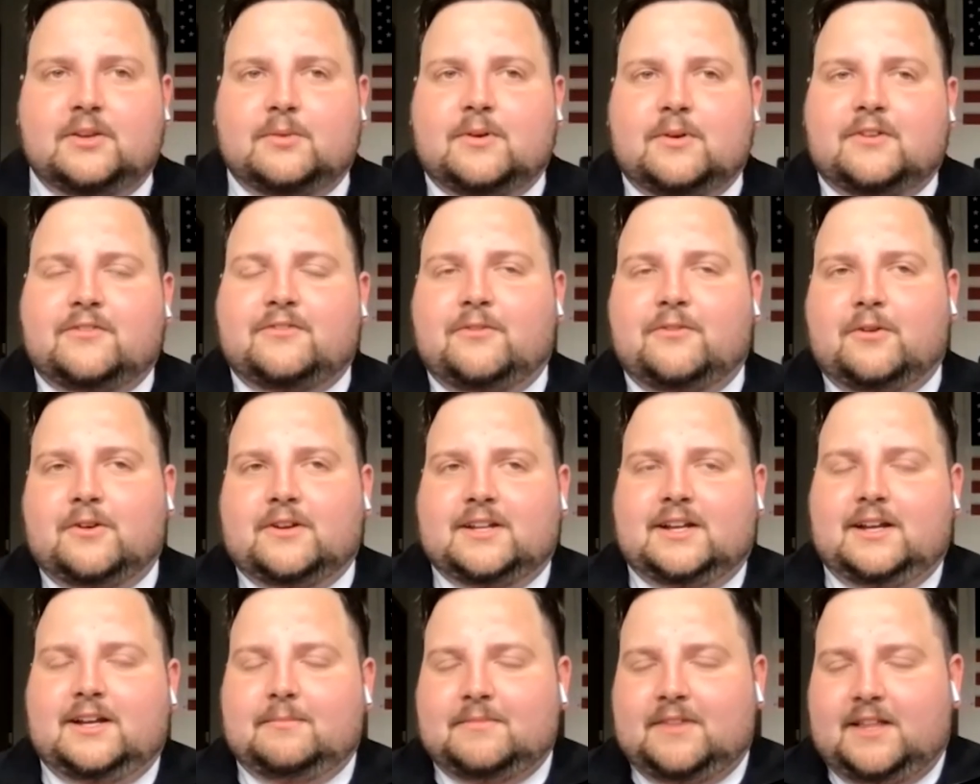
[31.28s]
were a
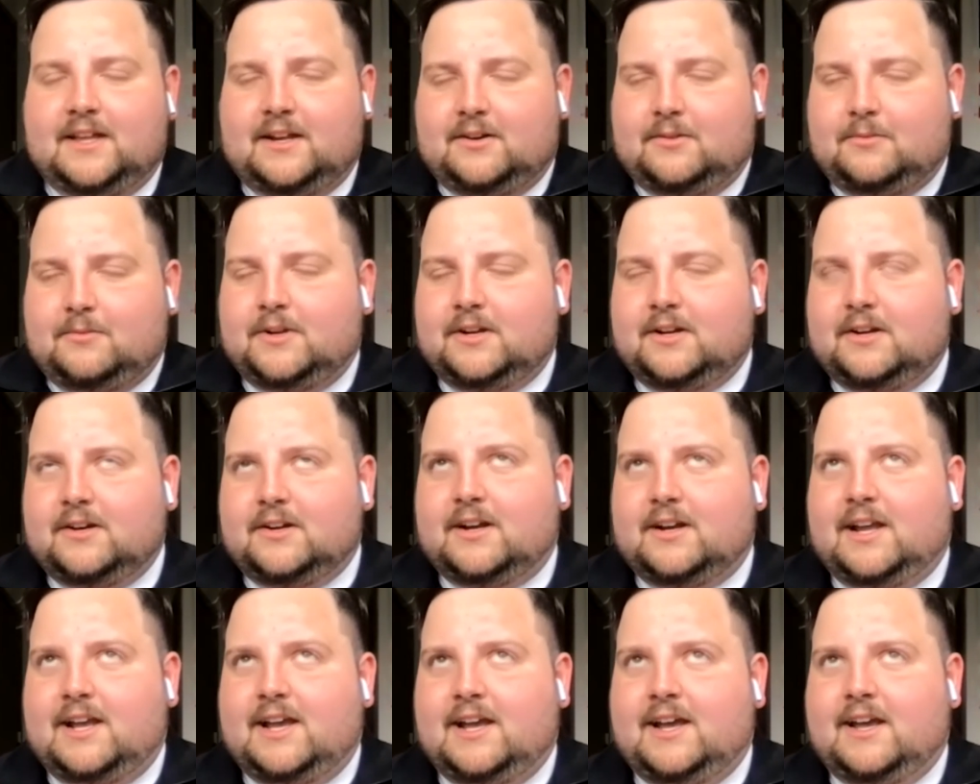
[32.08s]
four-time letter winner
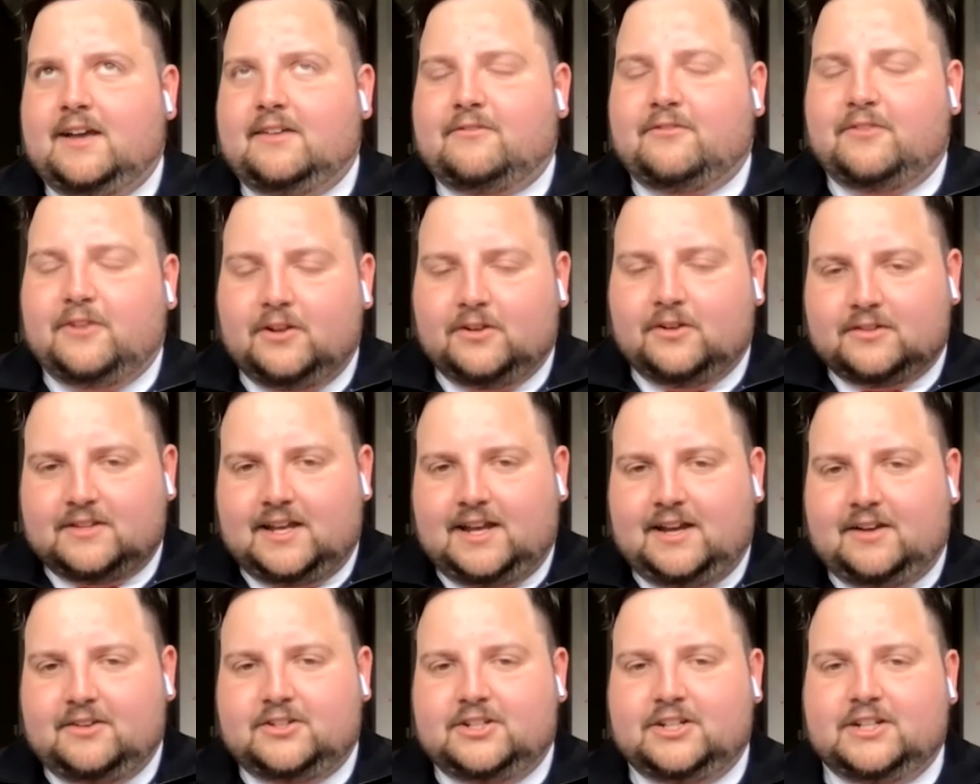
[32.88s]
at Freehold
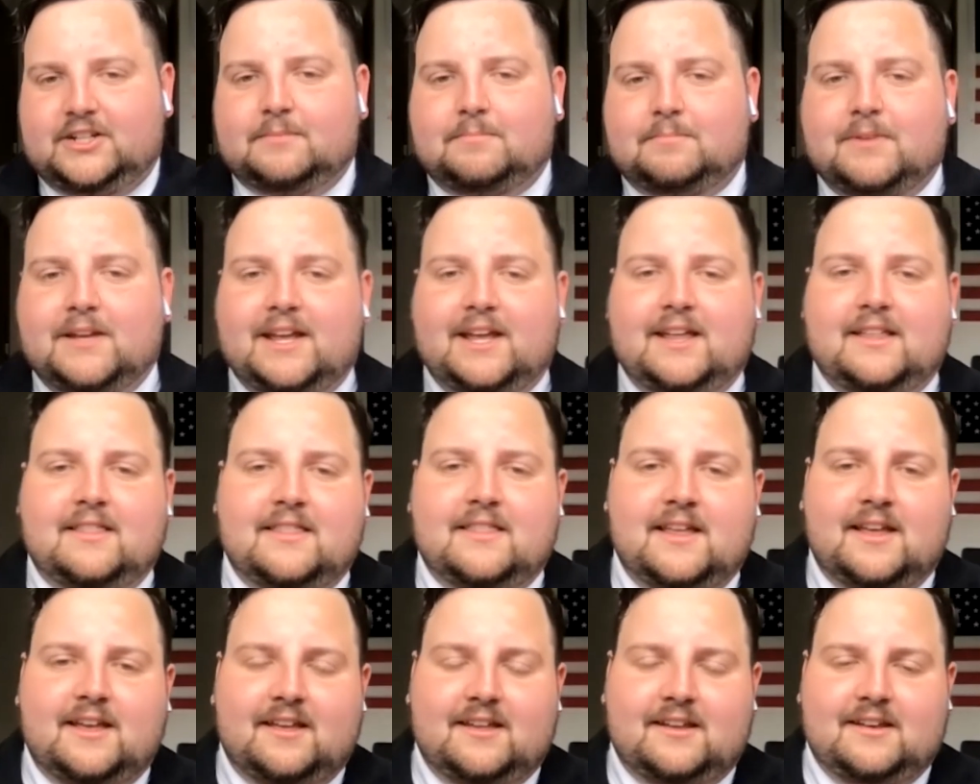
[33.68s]
Township, and
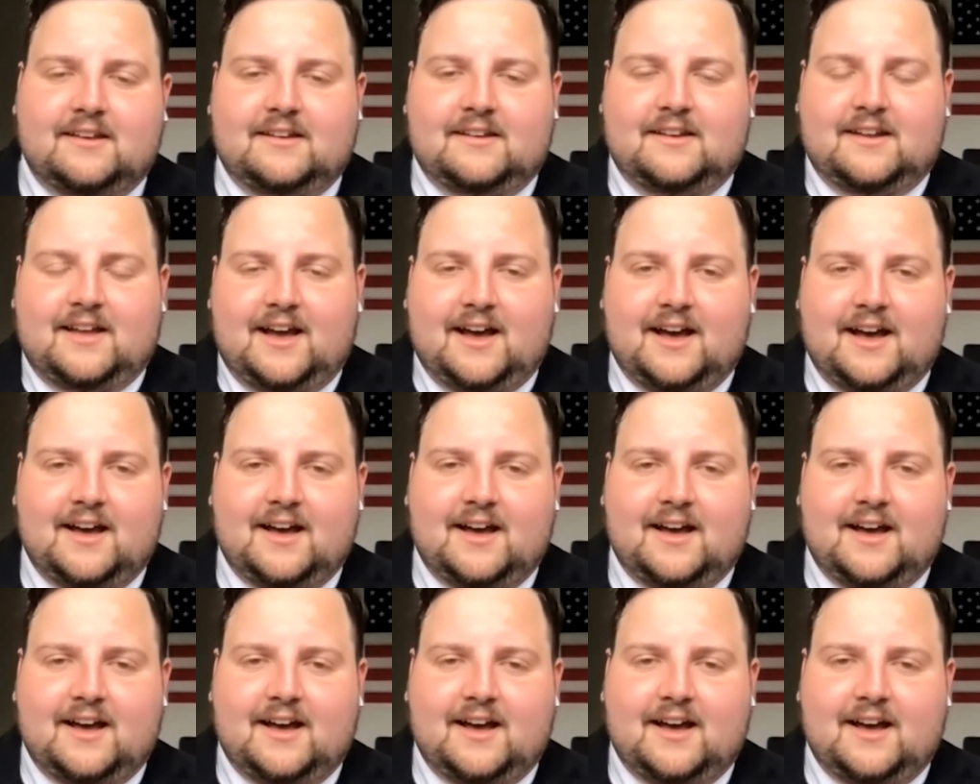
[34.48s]
then